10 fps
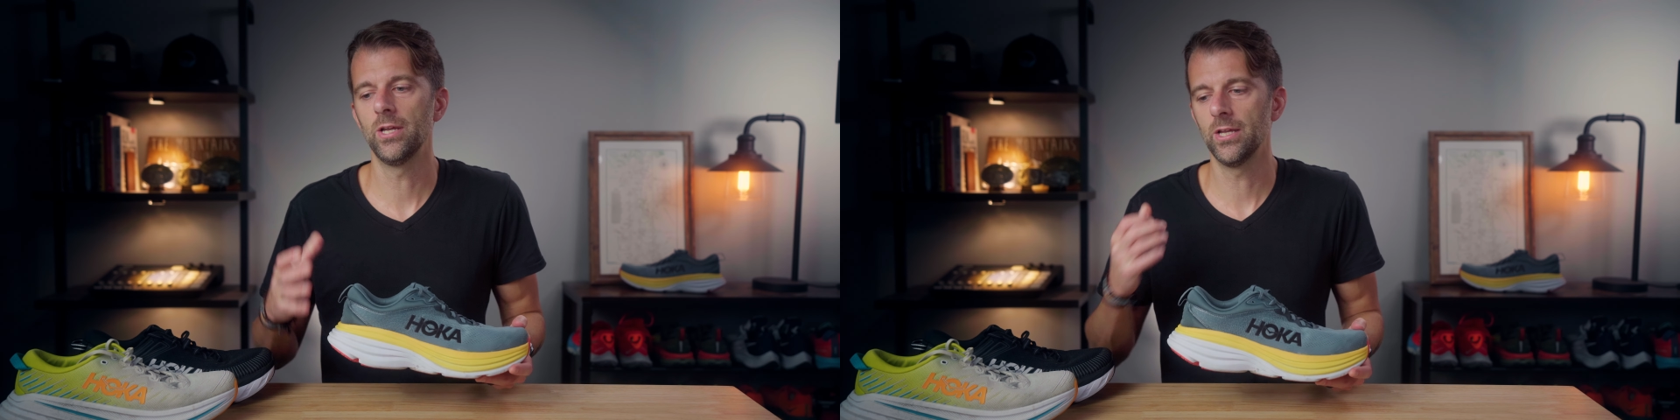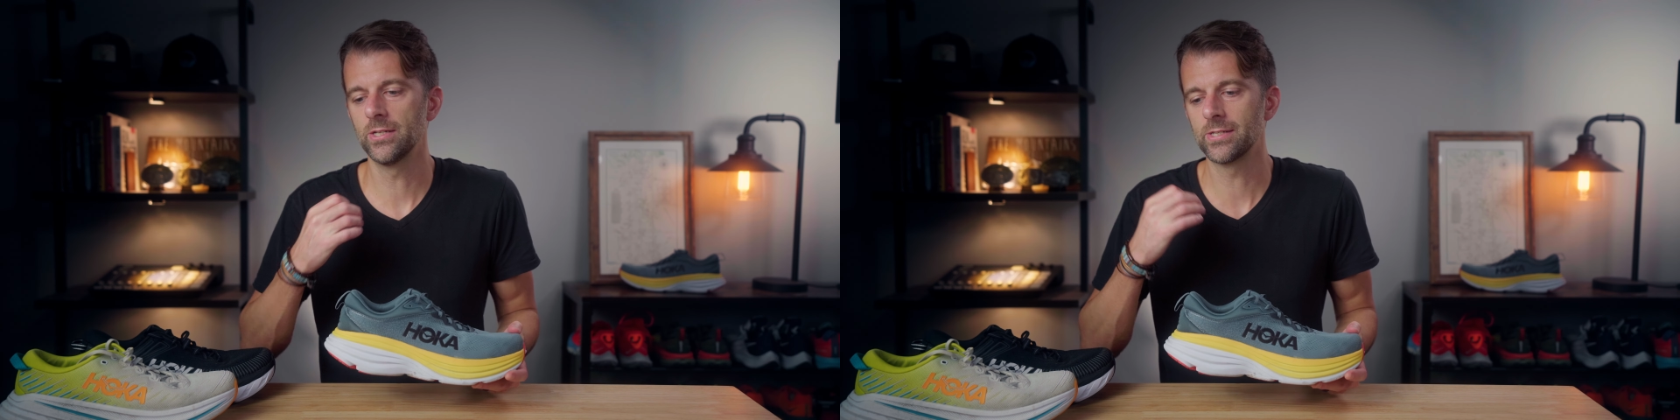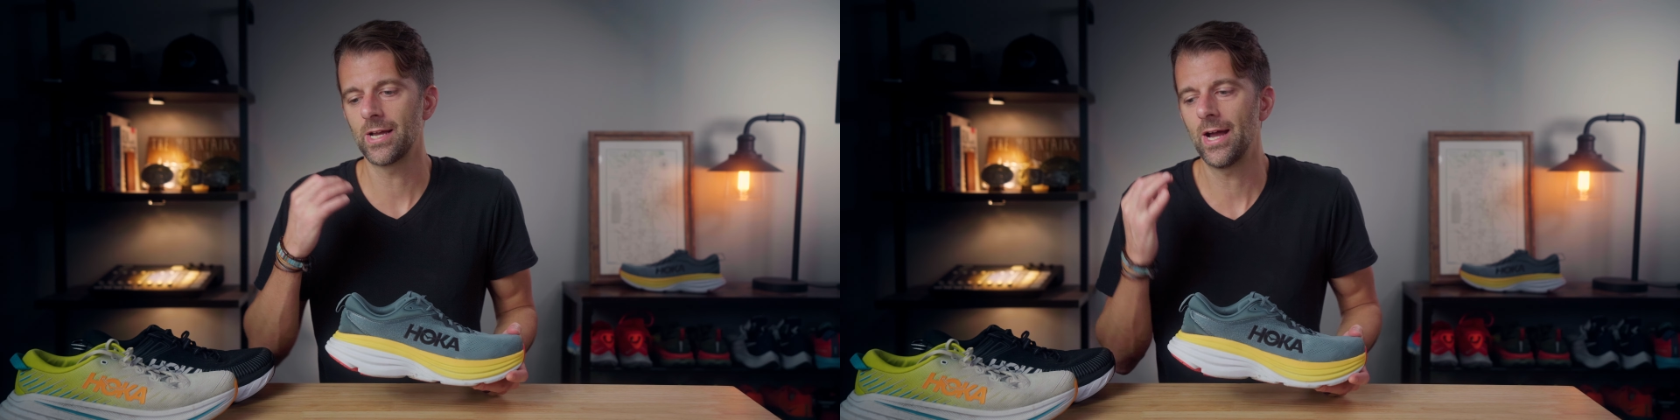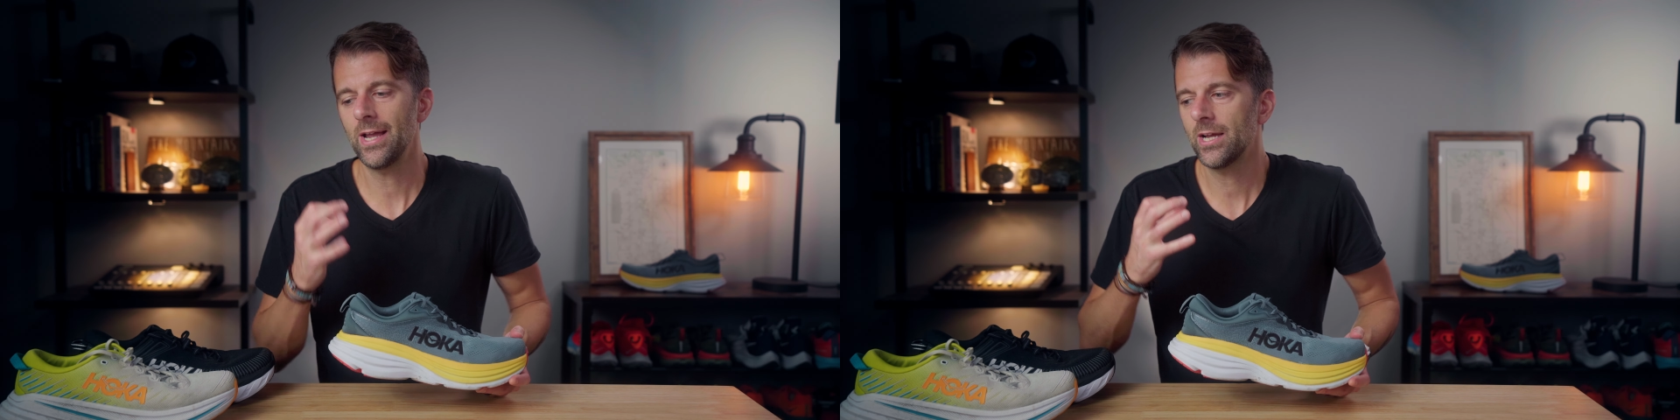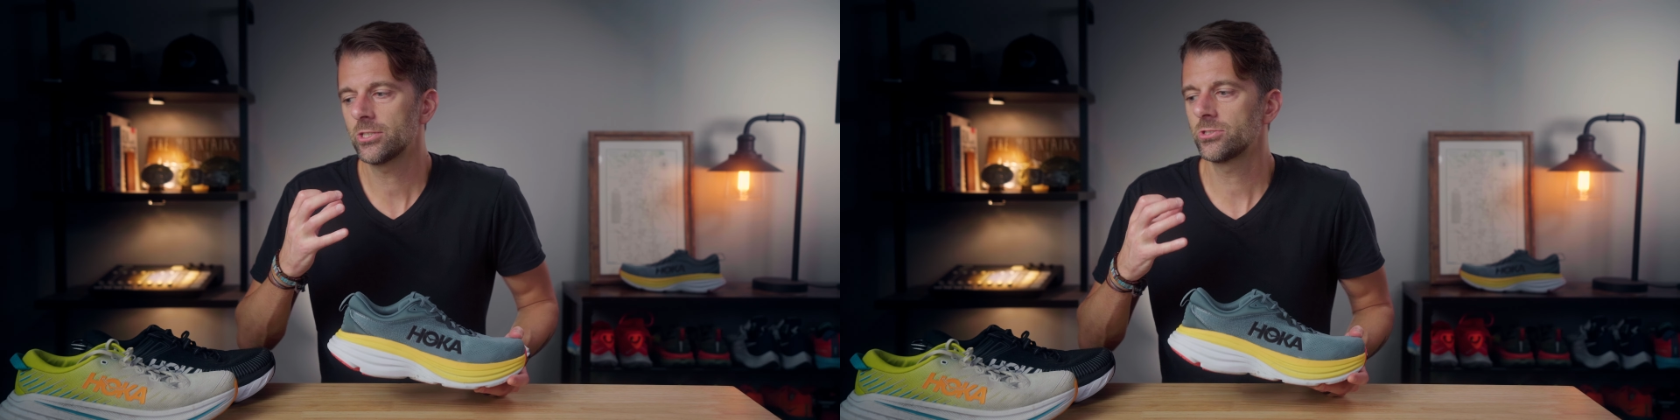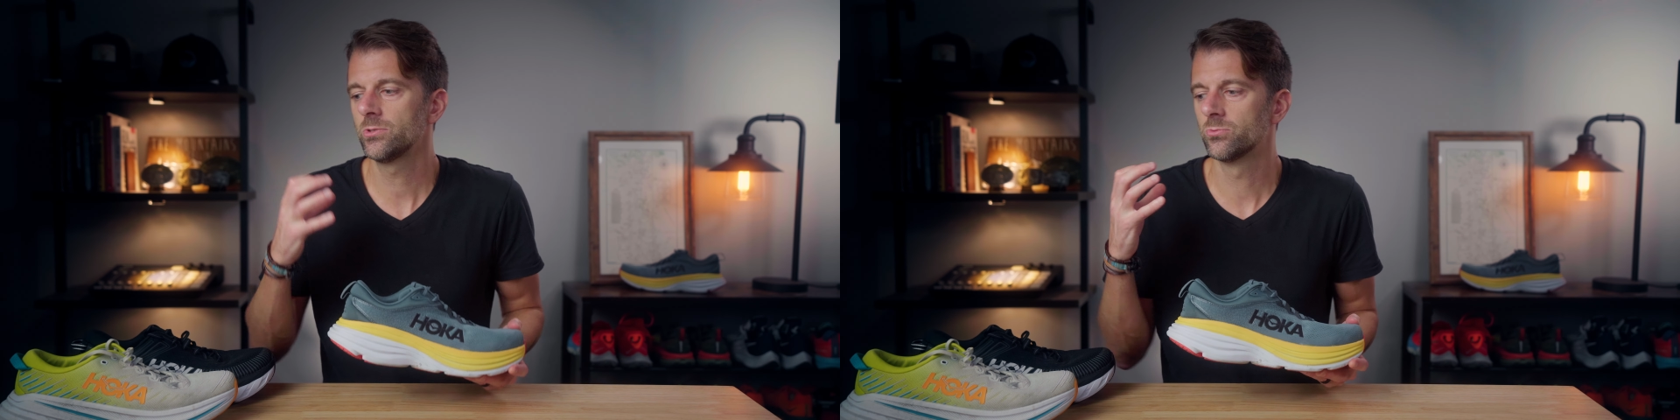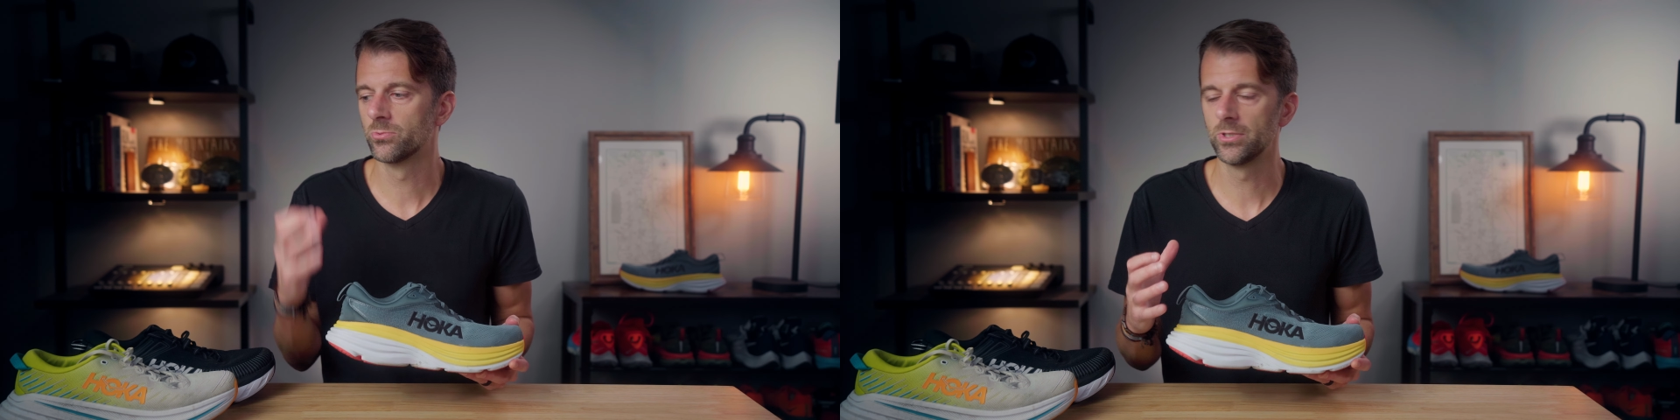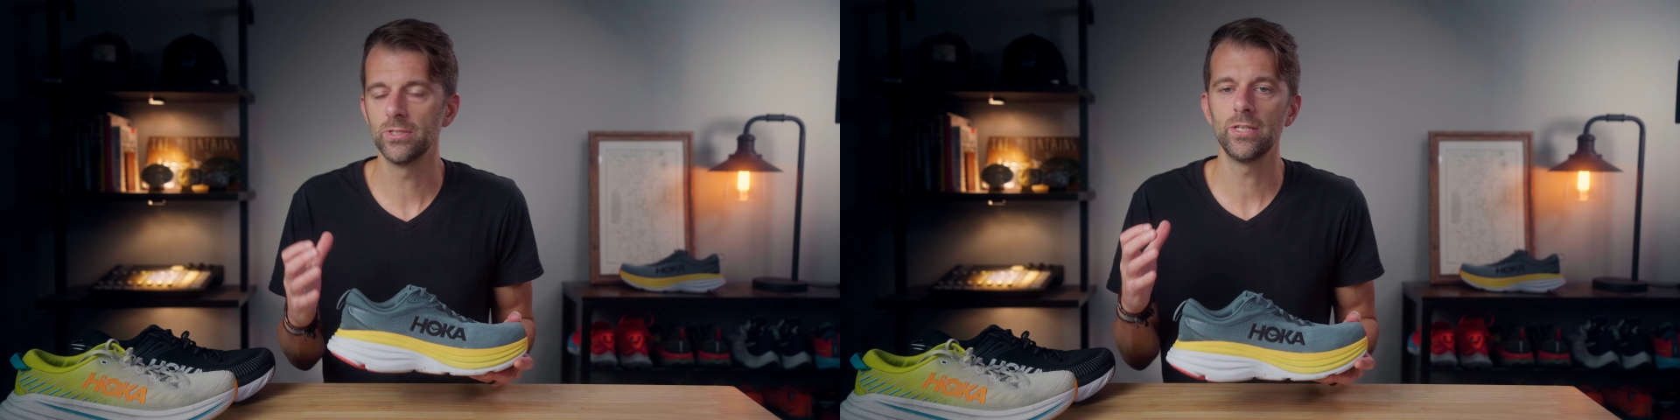and I actually
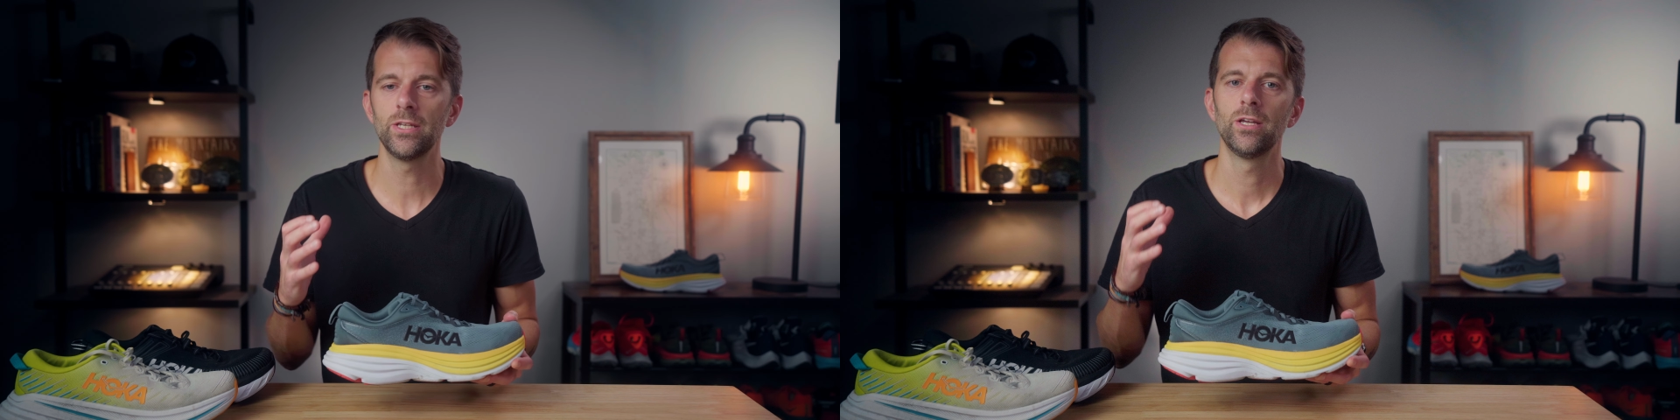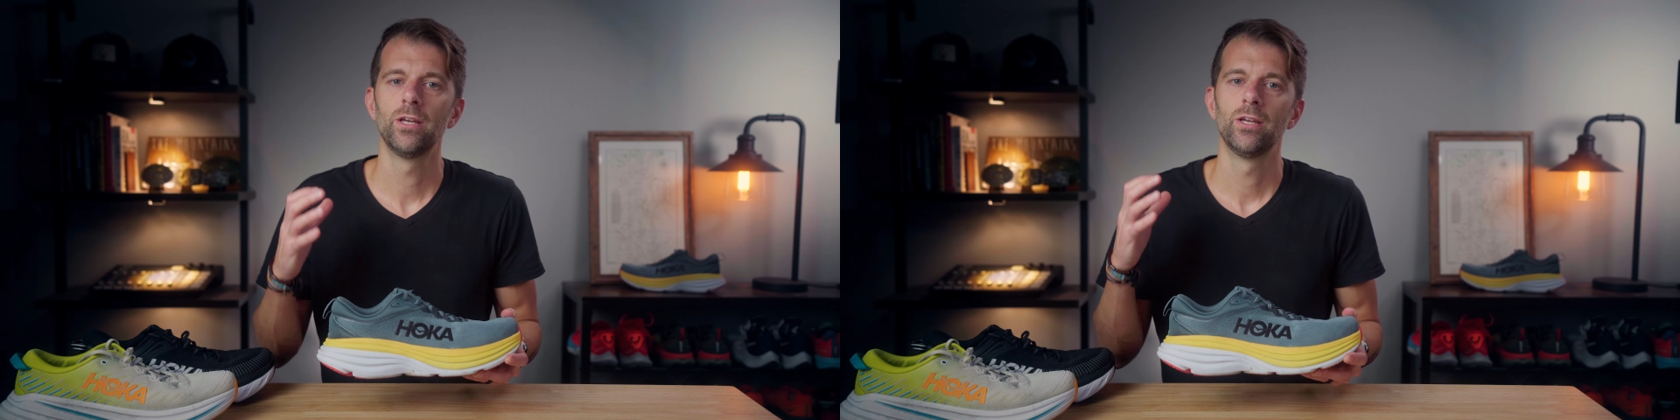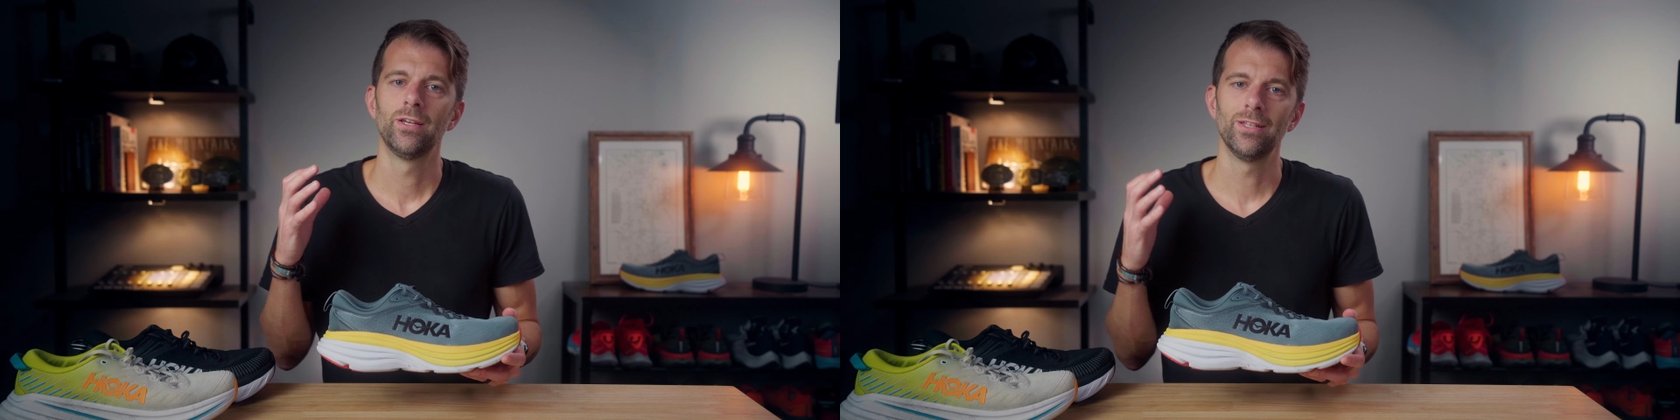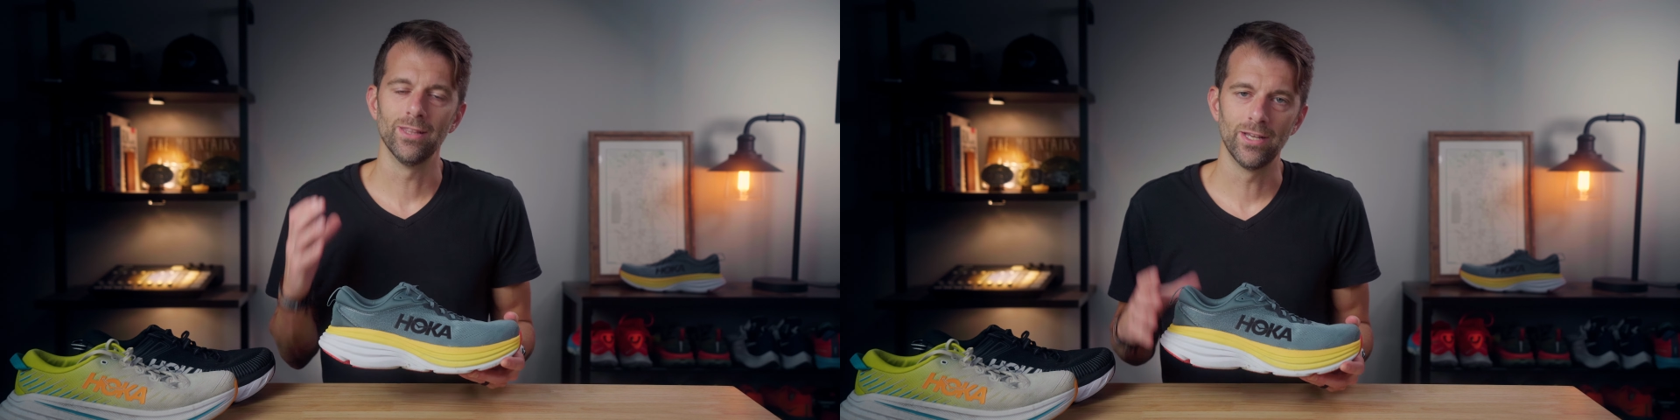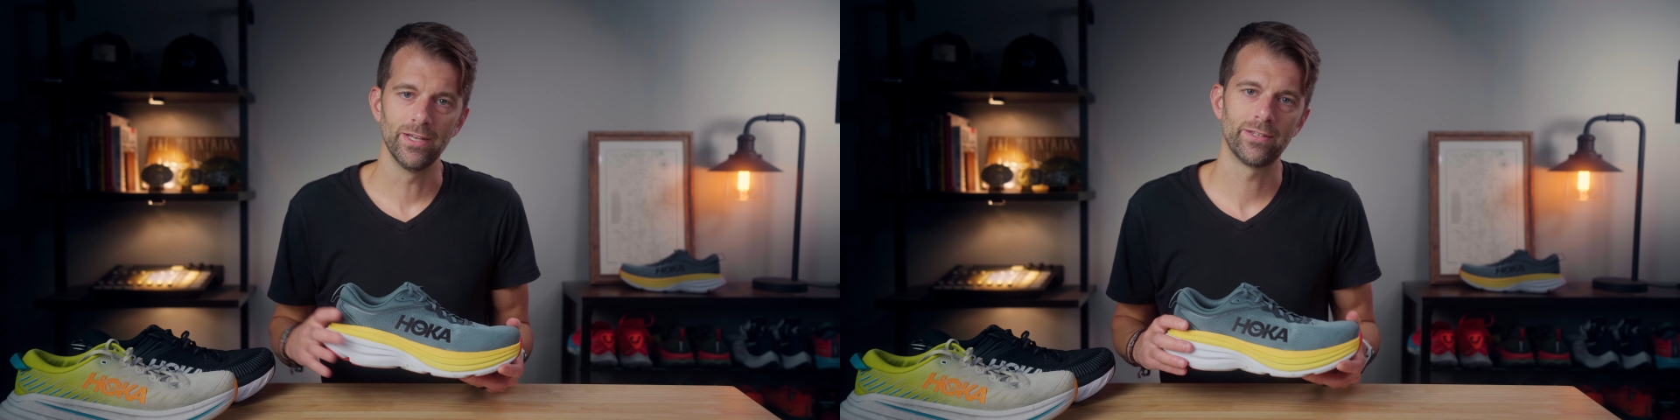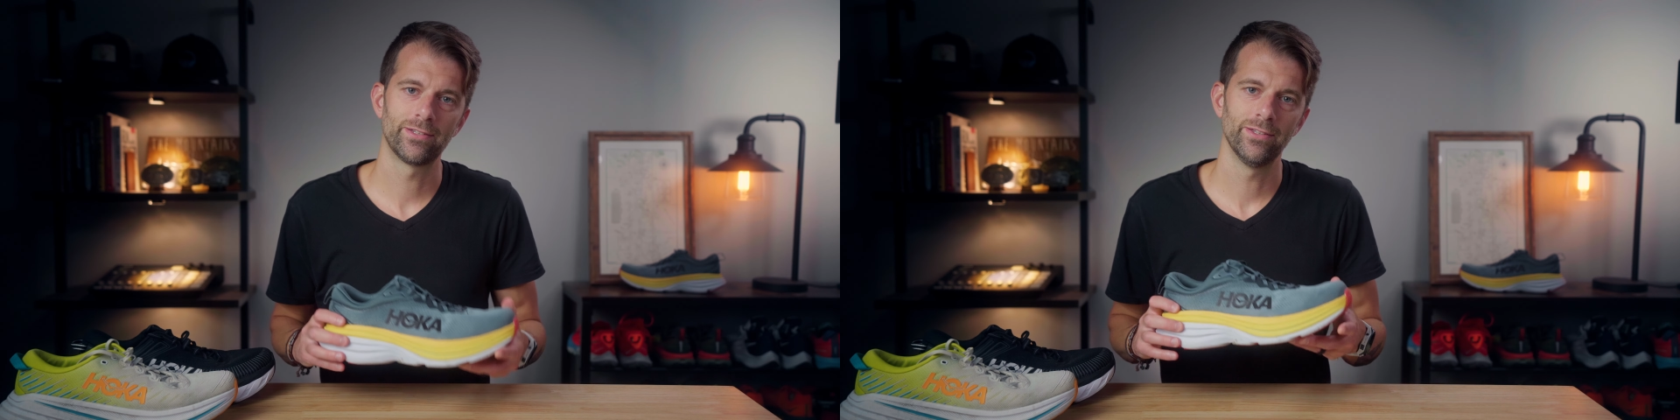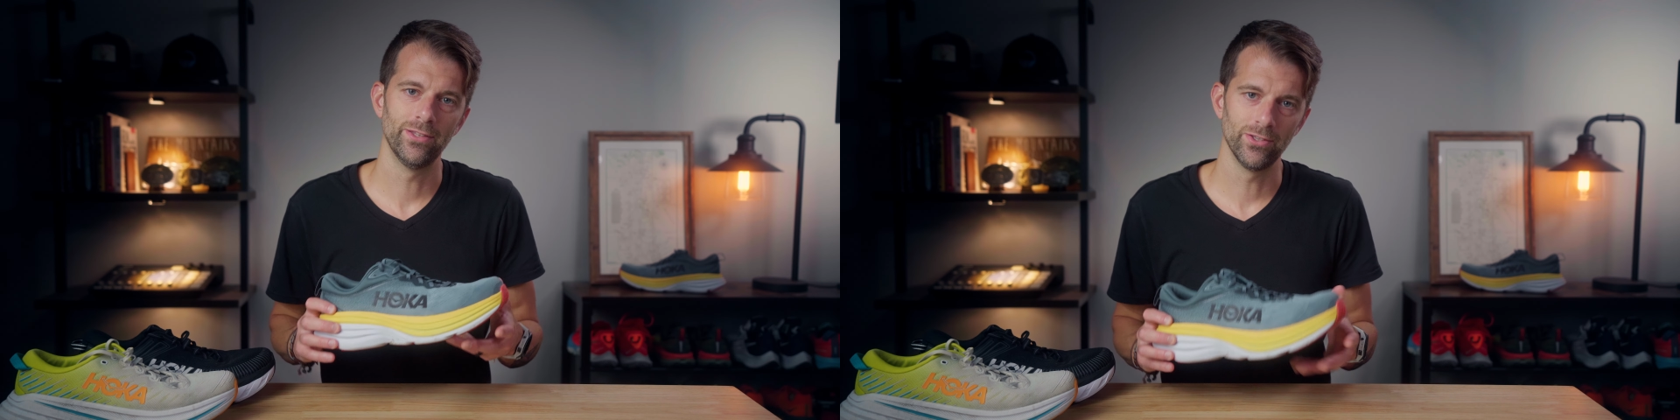really liked this